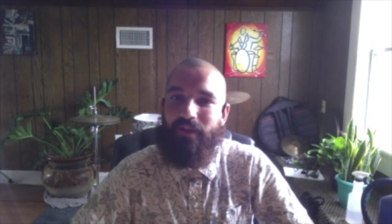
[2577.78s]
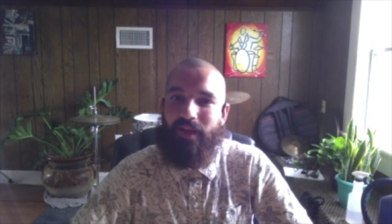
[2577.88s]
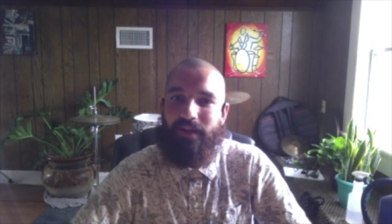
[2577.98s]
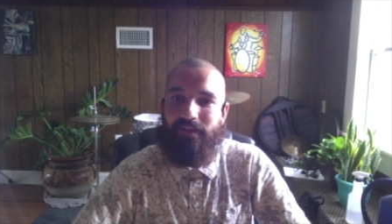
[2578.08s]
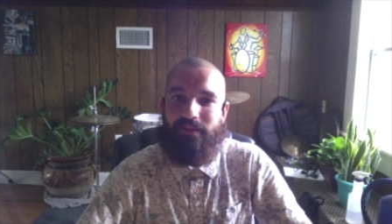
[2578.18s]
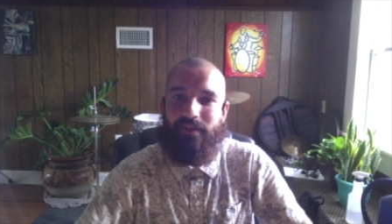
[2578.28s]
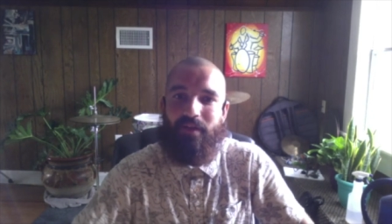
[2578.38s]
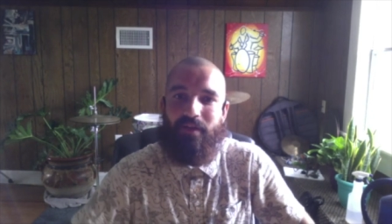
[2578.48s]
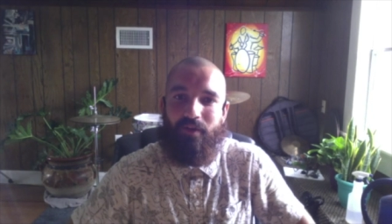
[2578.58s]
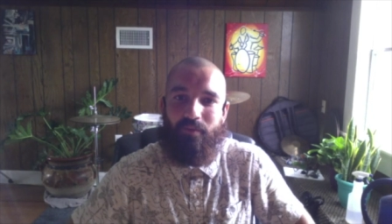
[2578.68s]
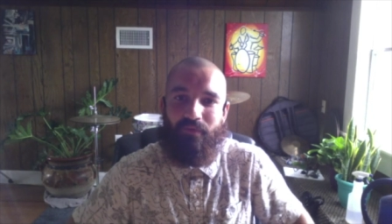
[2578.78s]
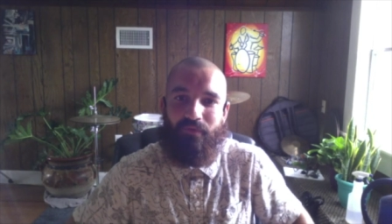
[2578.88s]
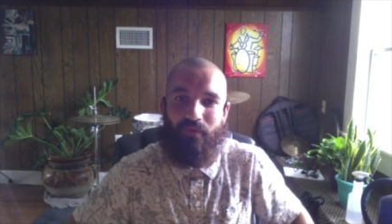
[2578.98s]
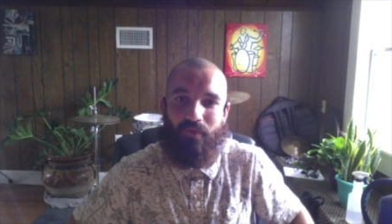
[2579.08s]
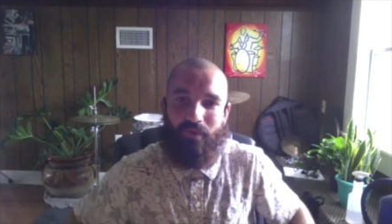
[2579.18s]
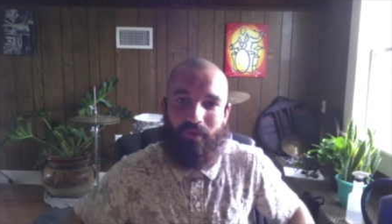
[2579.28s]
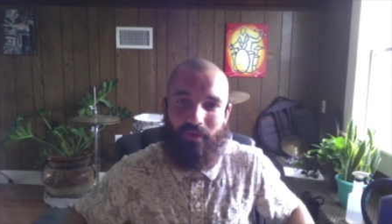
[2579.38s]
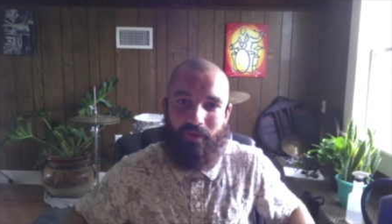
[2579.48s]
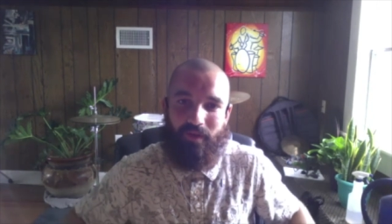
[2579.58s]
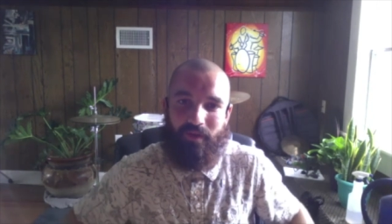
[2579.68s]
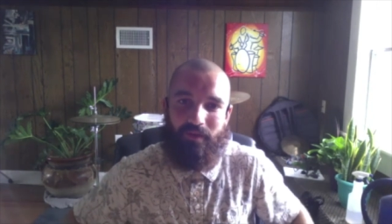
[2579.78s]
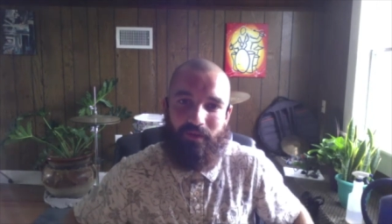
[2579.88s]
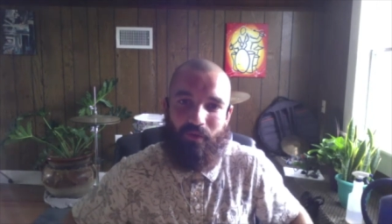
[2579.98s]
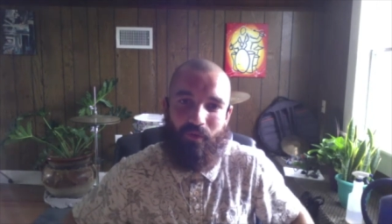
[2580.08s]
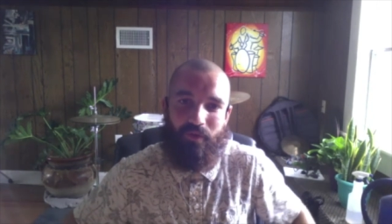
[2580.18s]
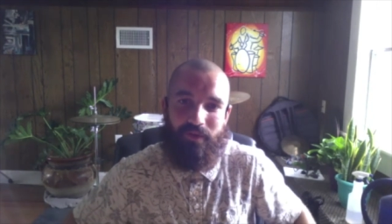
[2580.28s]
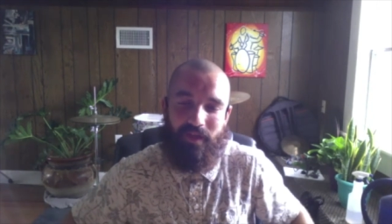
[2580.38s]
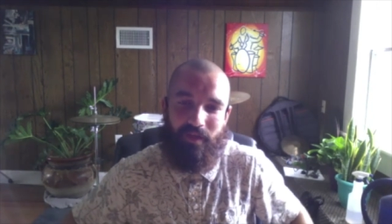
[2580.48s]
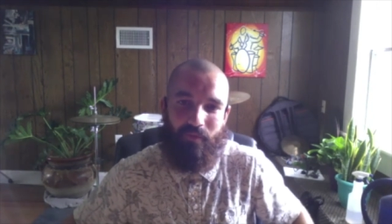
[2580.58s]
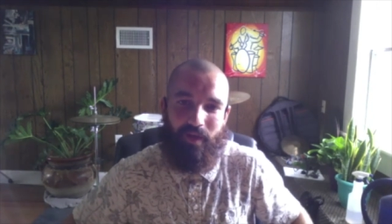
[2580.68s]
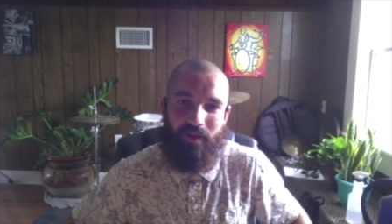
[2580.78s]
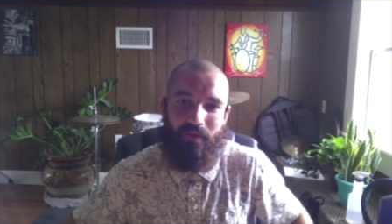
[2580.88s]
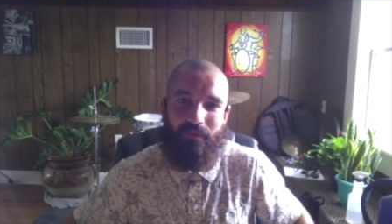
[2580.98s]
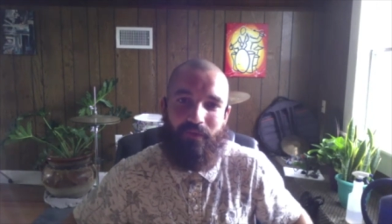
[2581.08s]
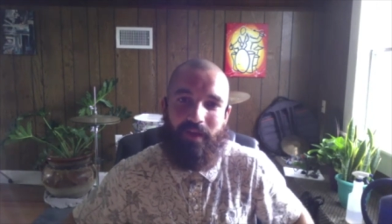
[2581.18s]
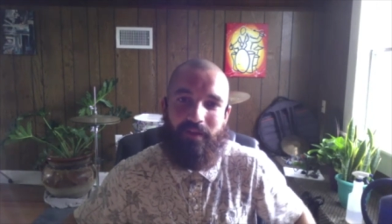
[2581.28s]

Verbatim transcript: at Snug before uh, the quarantine went into effect,